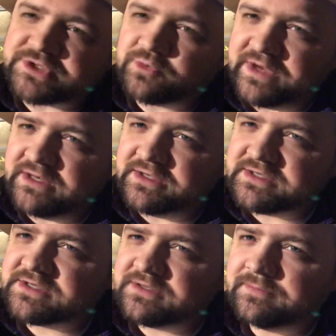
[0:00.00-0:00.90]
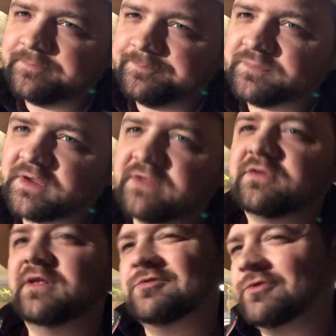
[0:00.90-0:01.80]
sweetness, and
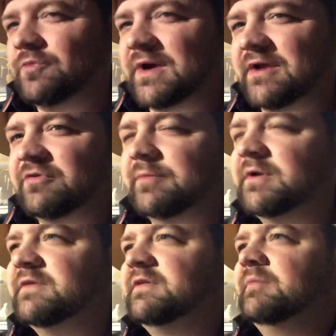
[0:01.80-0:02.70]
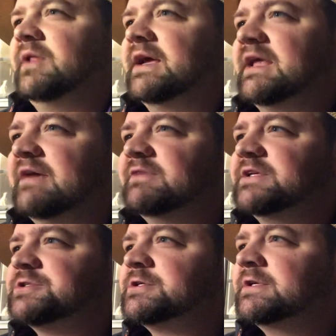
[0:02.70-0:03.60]
so that's the reason why I attribute it to the black
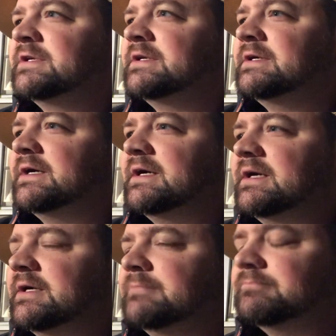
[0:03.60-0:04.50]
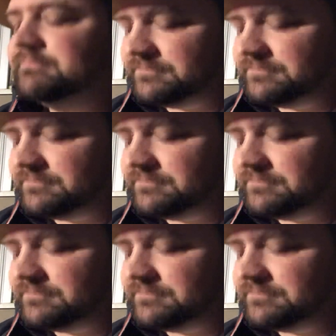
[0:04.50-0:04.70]
Cavendish. I